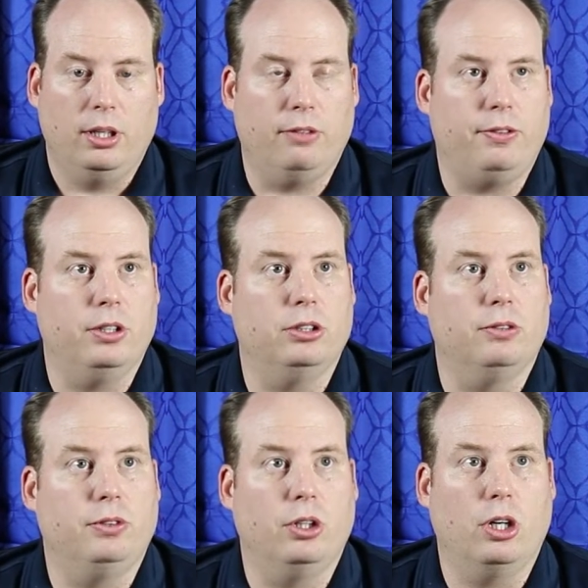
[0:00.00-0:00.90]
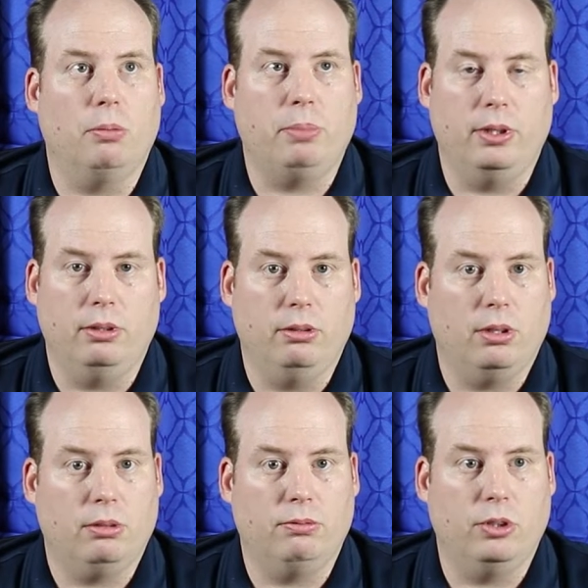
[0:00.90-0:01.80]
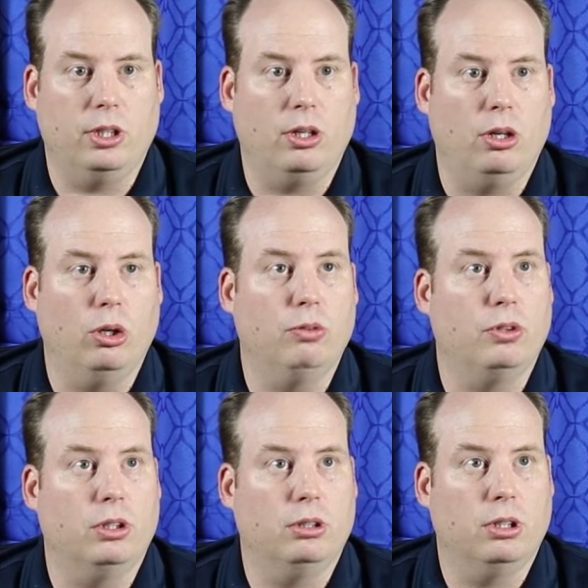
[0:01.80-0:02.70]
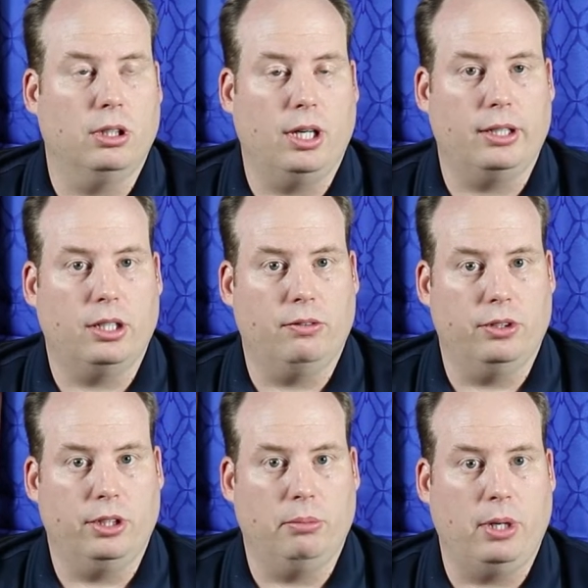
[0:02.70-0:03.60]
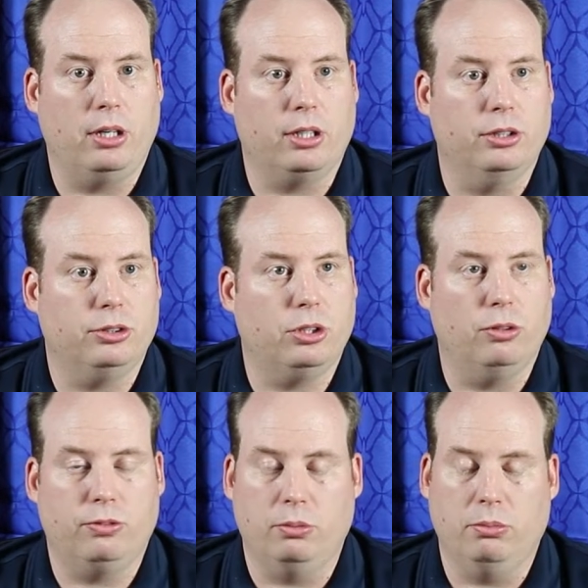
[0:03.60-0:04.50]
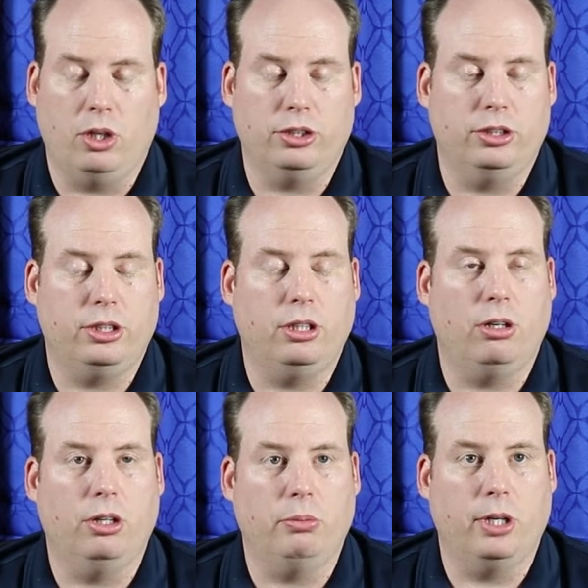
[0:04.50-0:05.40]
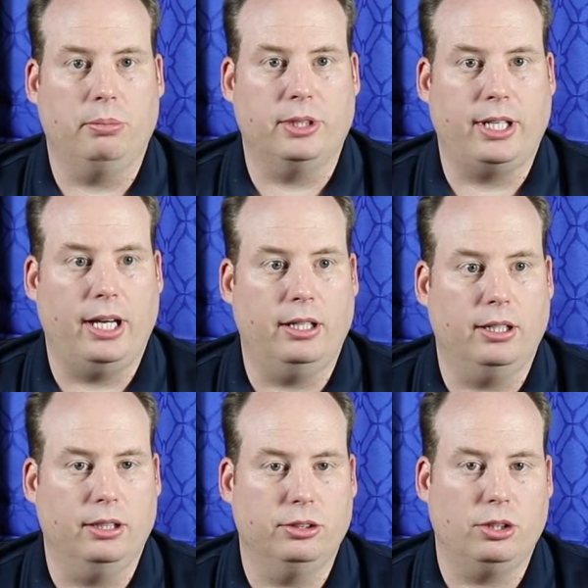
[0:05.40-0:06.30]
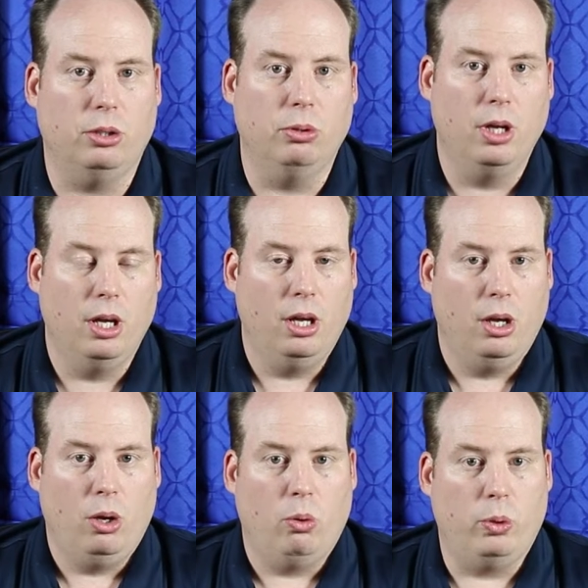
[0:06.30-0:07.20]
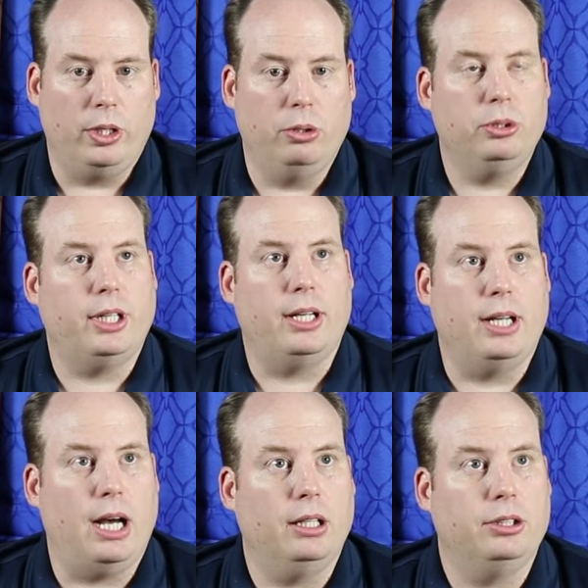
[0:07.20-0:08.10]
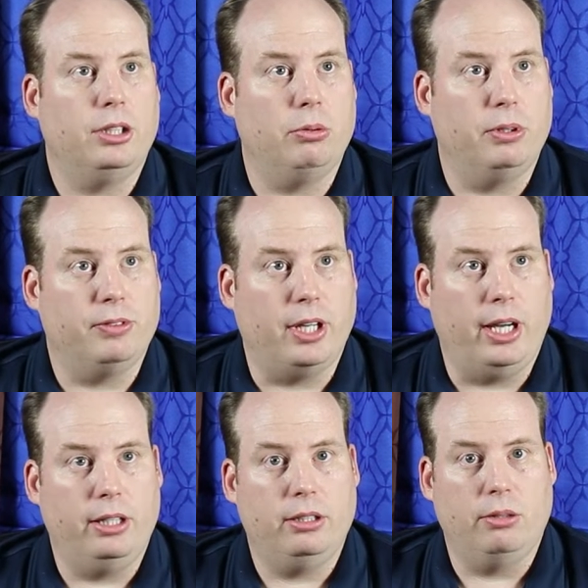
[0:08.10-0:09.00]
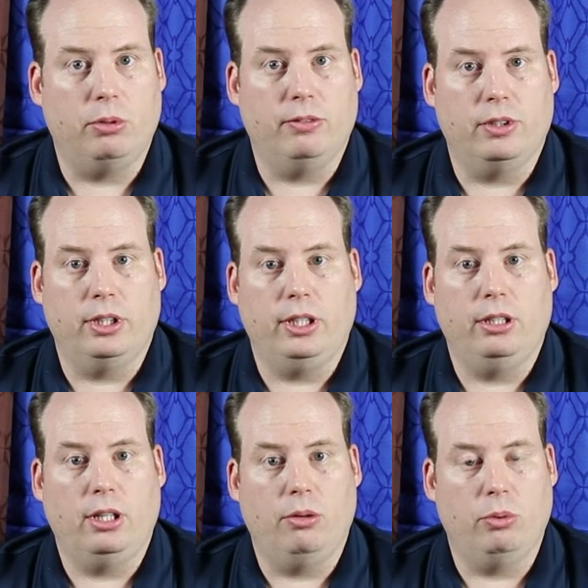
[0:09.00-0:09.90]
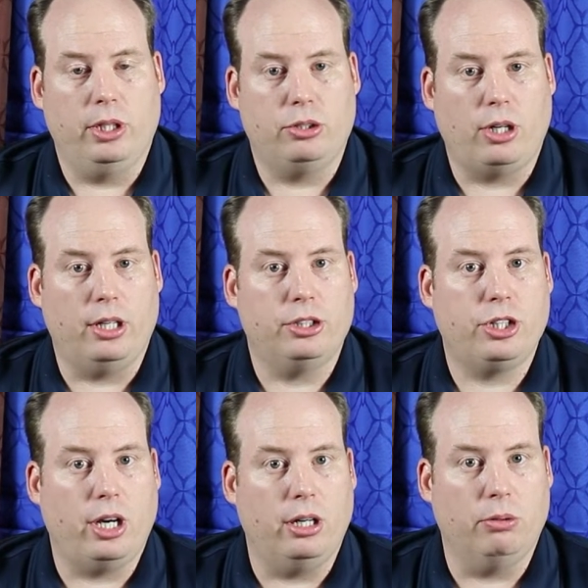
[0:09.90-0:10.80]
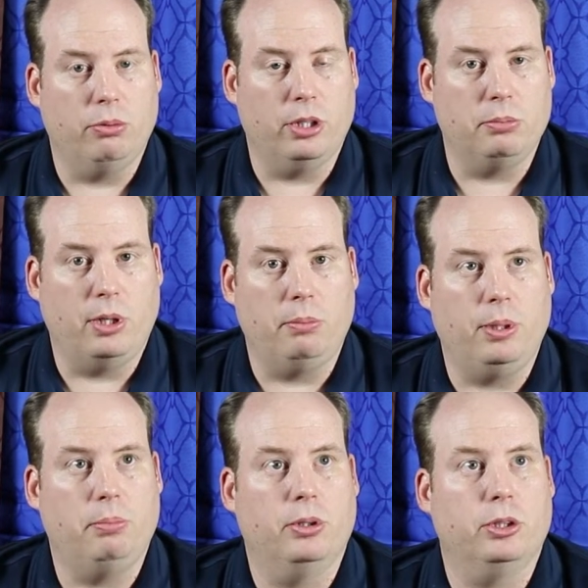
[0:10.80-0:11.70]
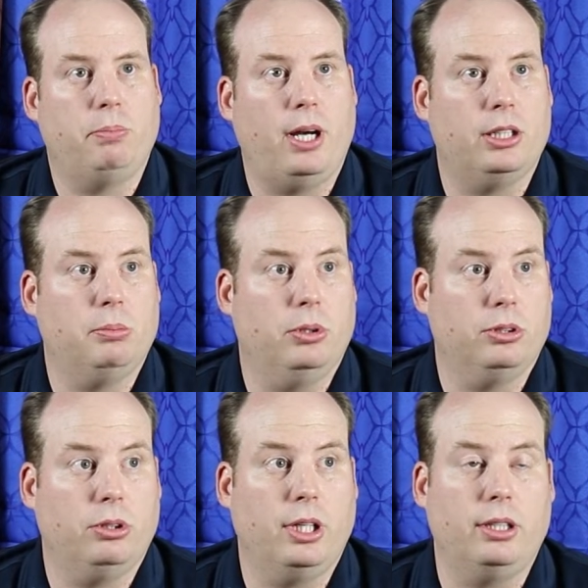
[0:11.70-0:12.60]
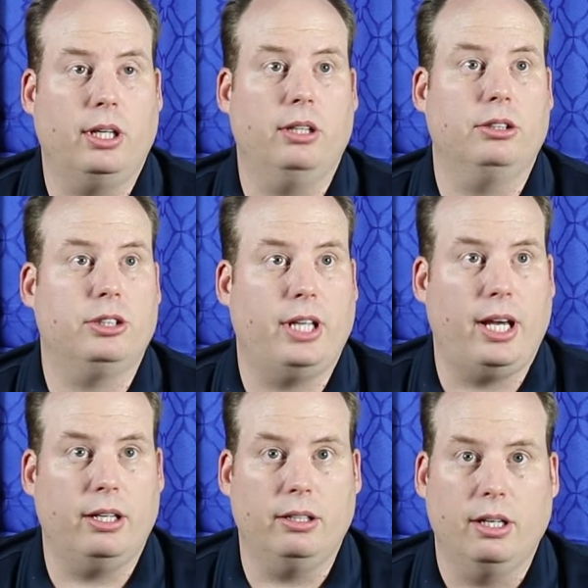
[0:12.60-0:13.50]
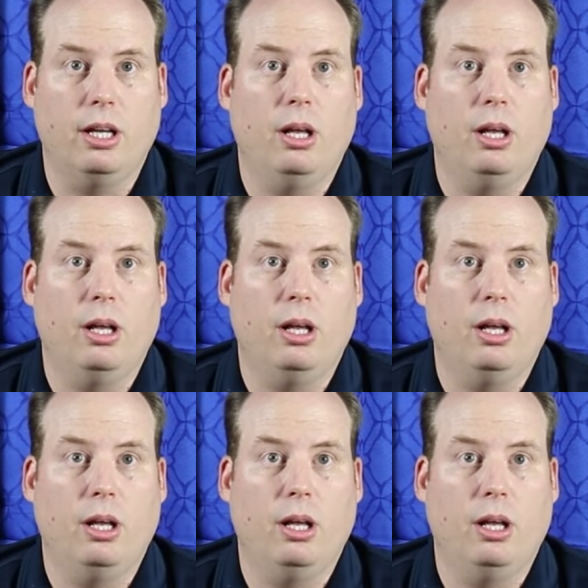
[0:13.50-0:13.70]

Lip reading: the fields of Europe, and really all over. I cover the Americas, so from Argentina all the way up to Canada. And so we use that knowledge that we've gained, that we've gleaned, and we try to share it with as many people as possible so that they understand